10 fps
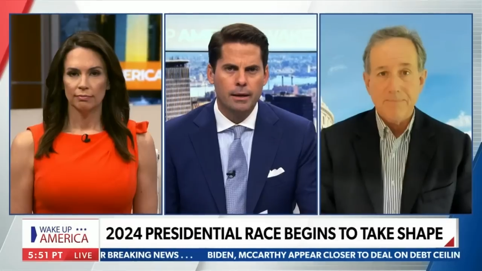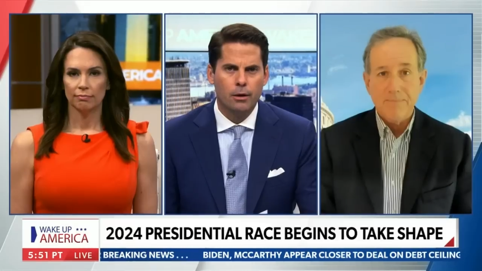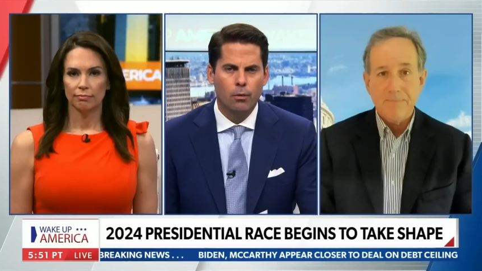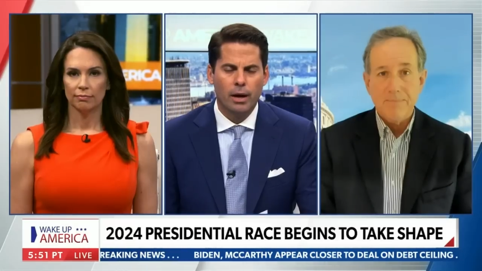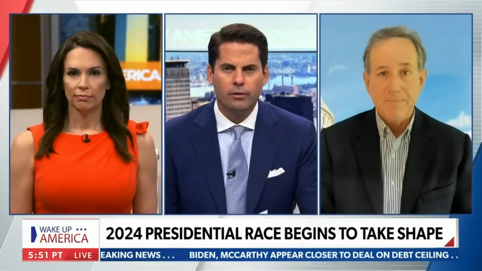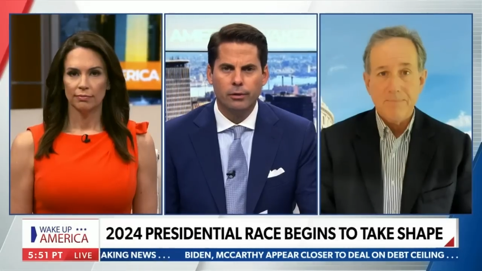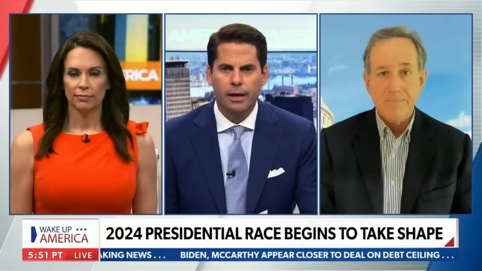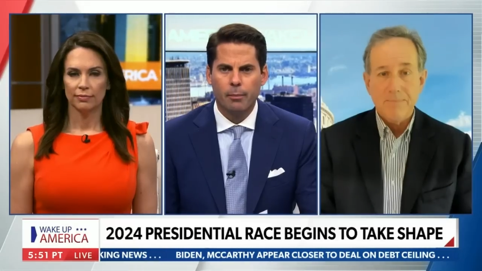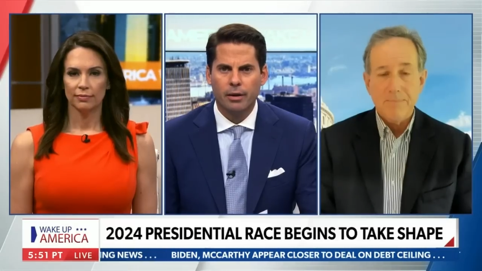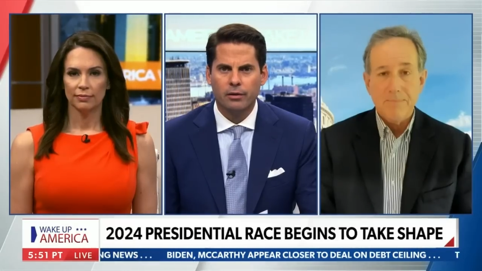Speaker 1: you know what I do
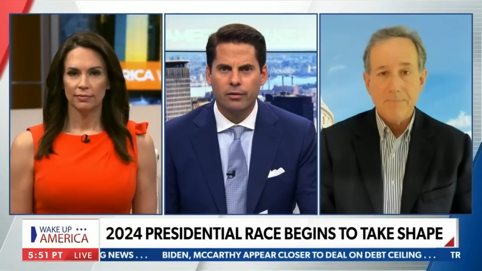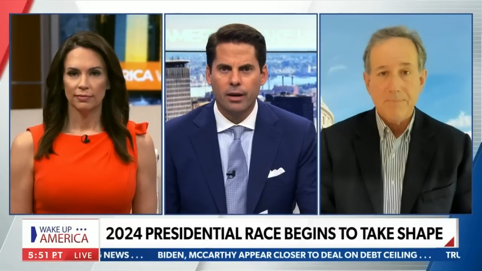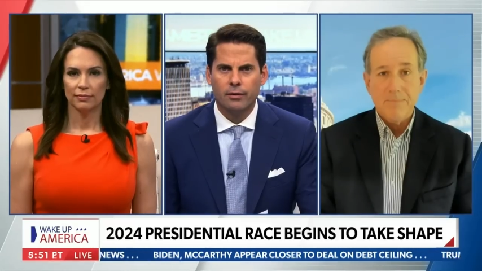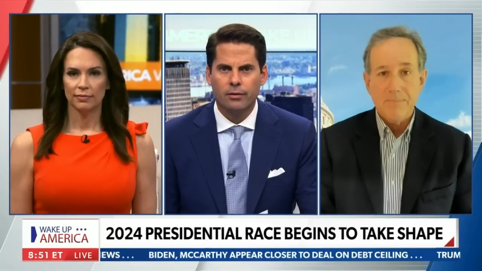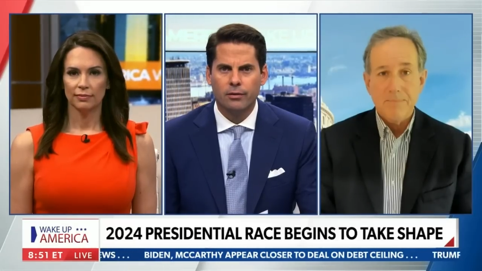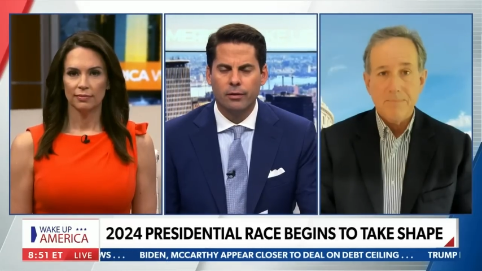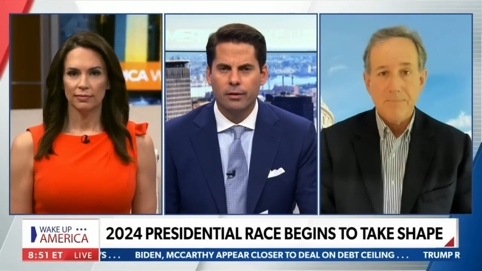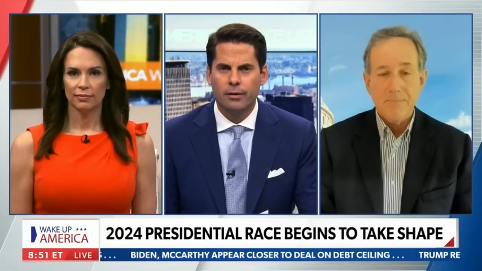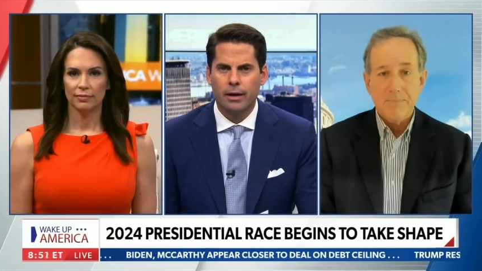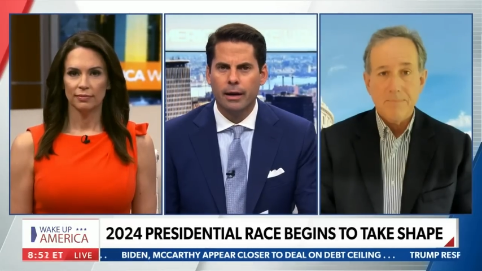like about DeSantis is that
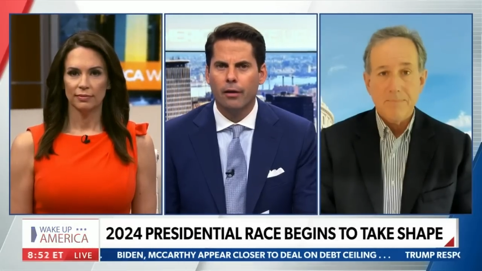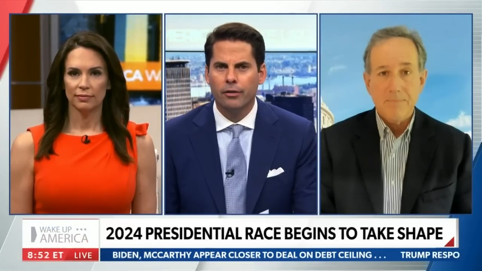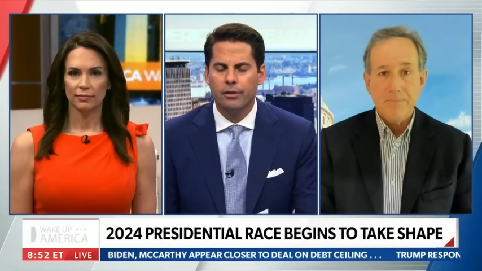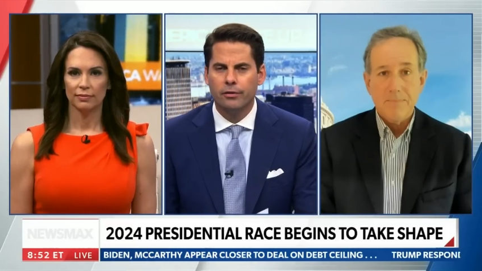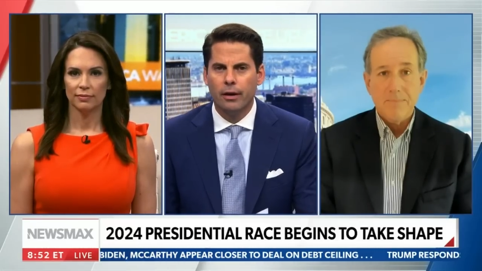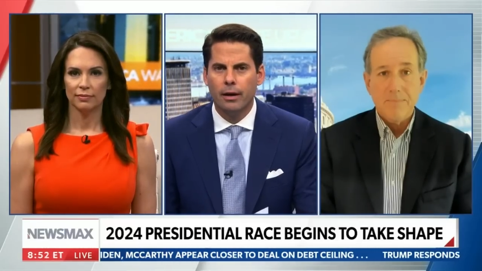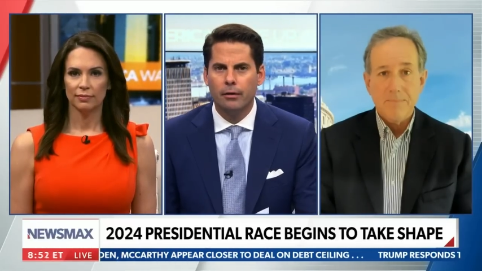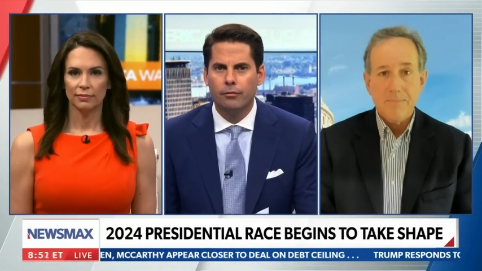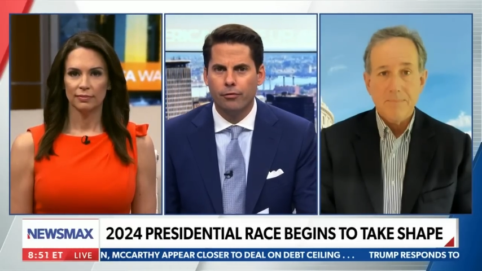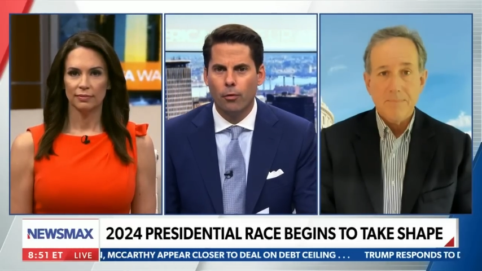he's got a healthy
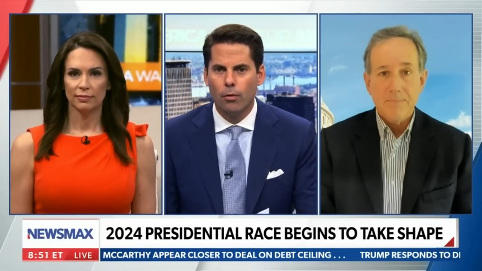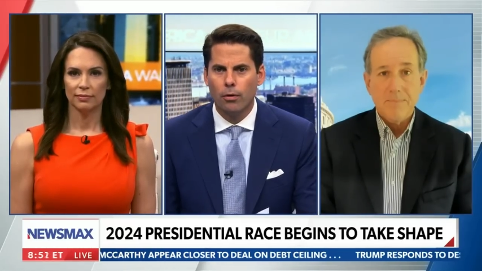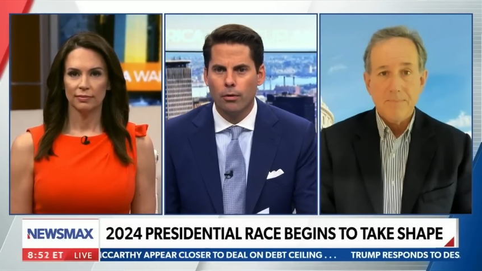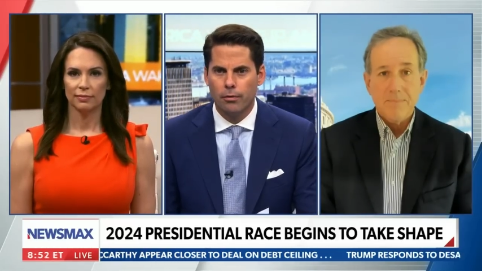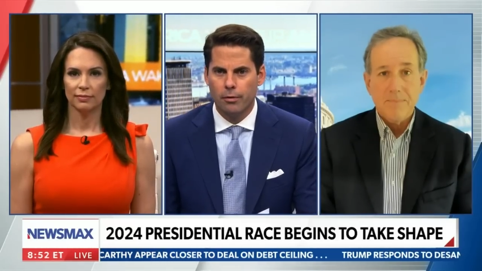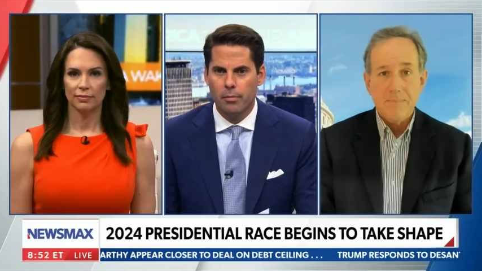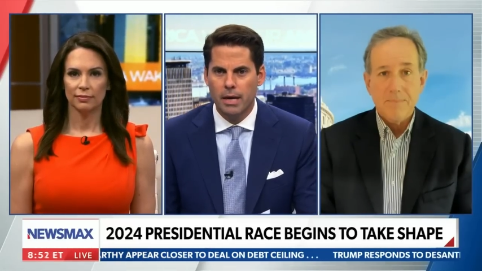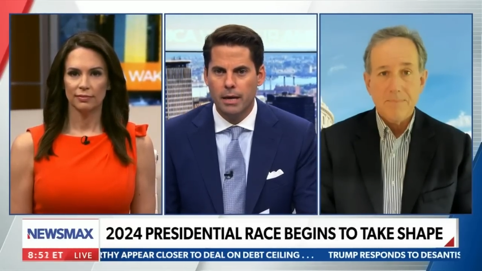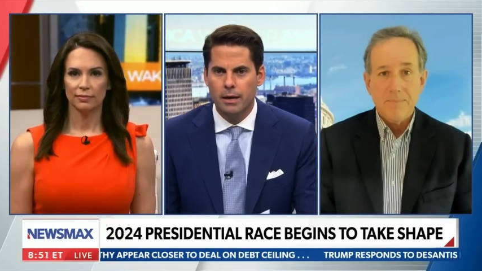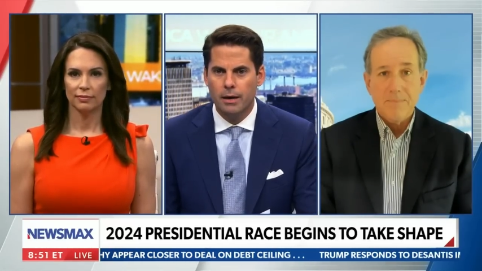disdain for the
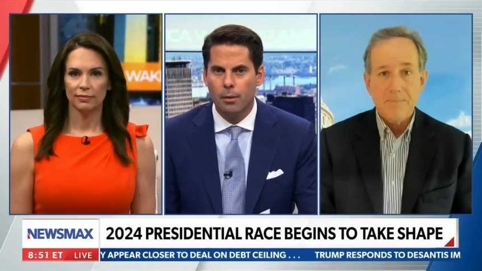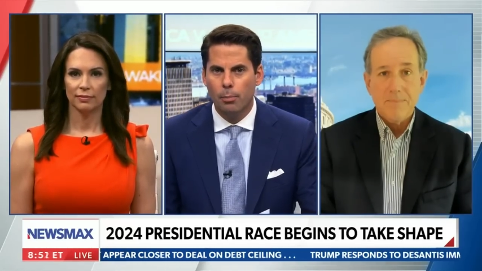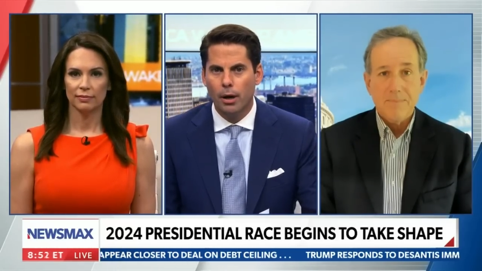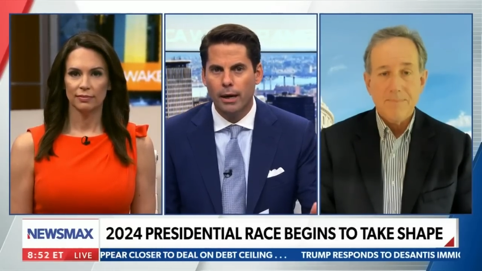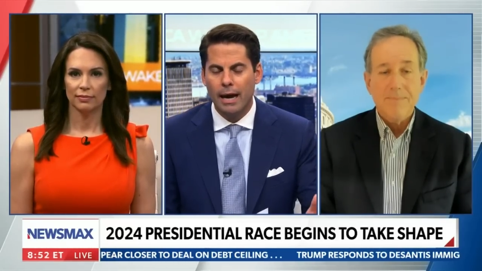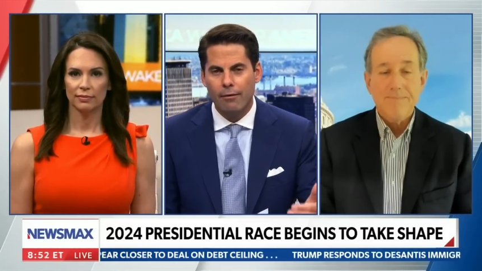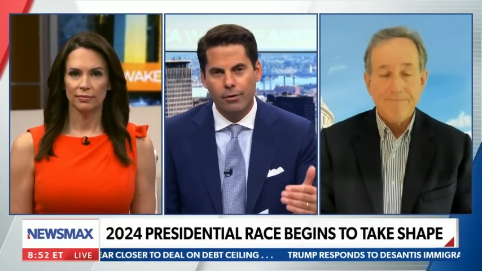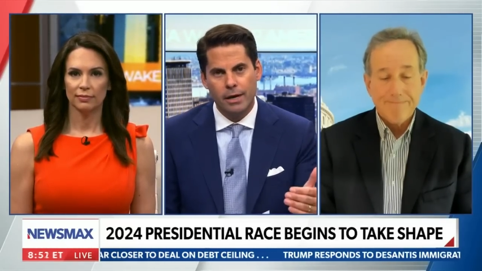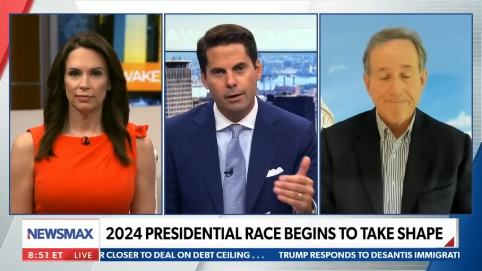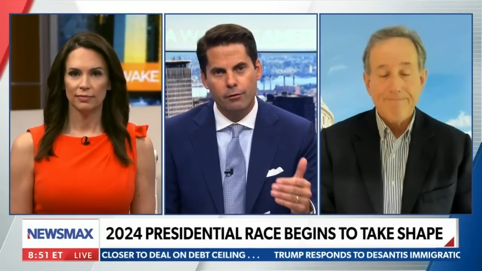media, but
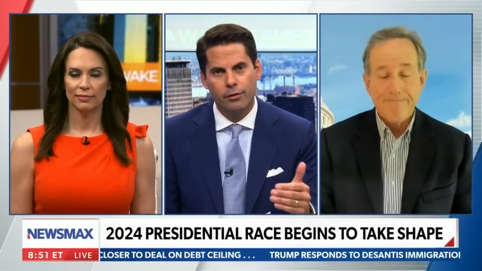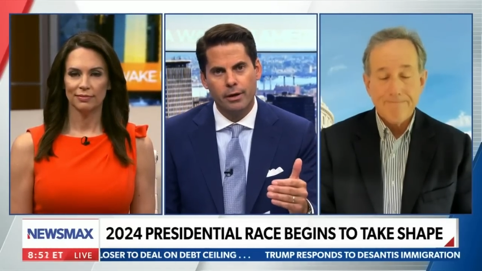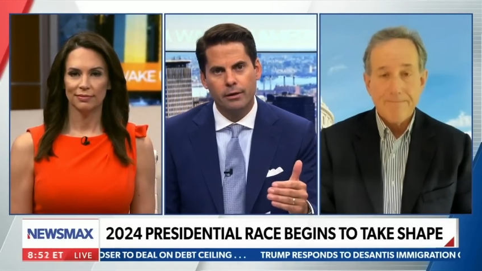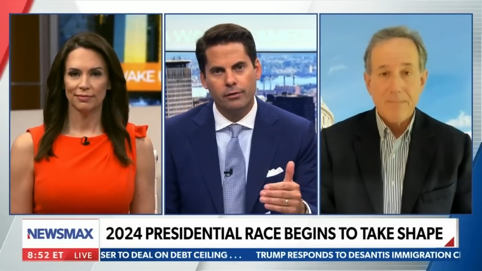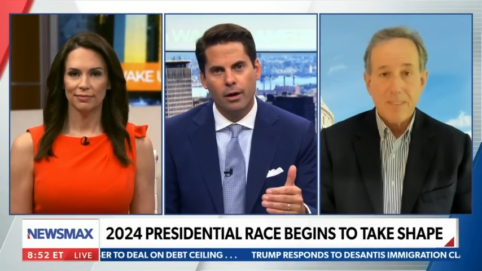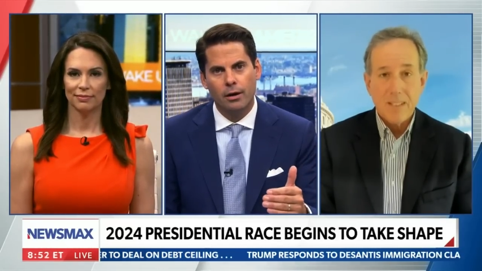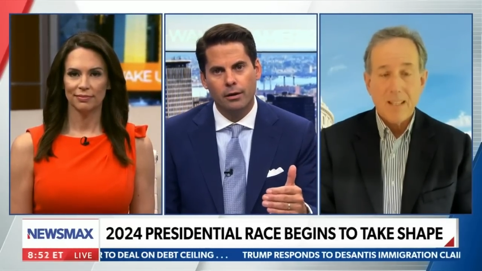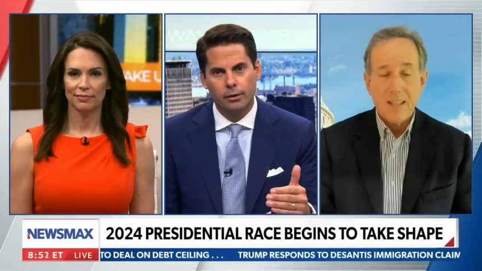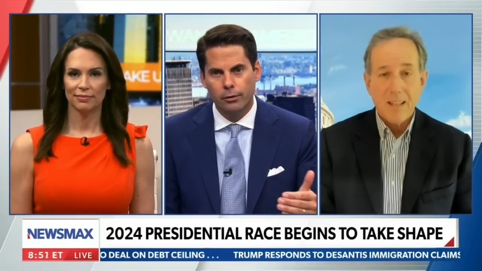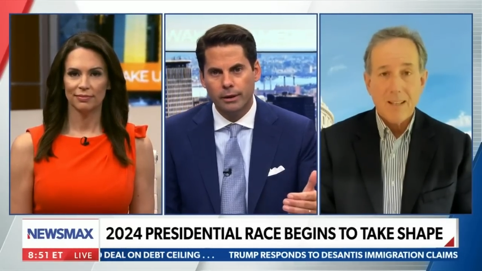every interview that he's done,
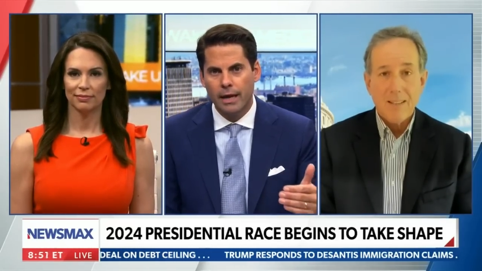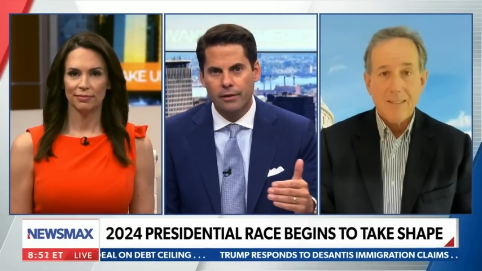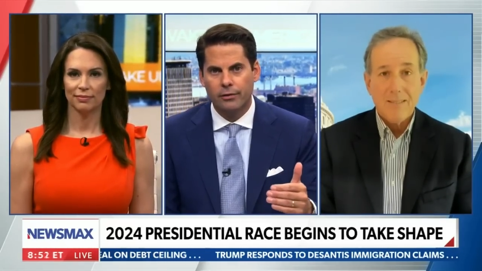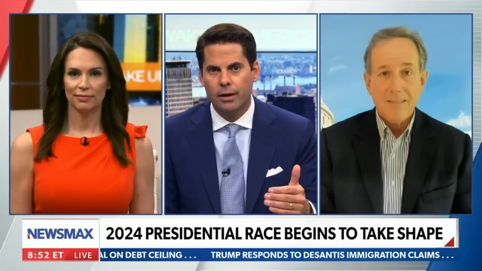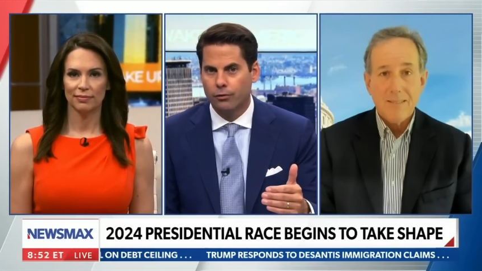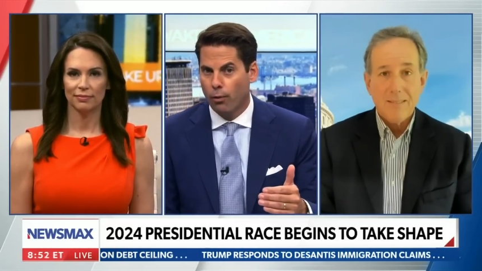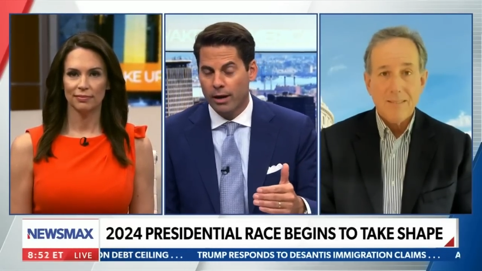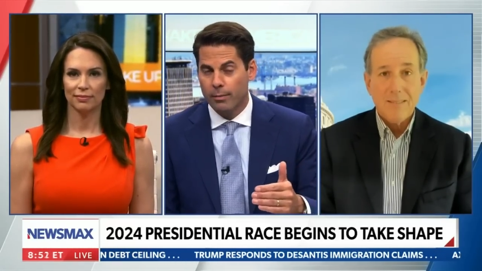including last night, 20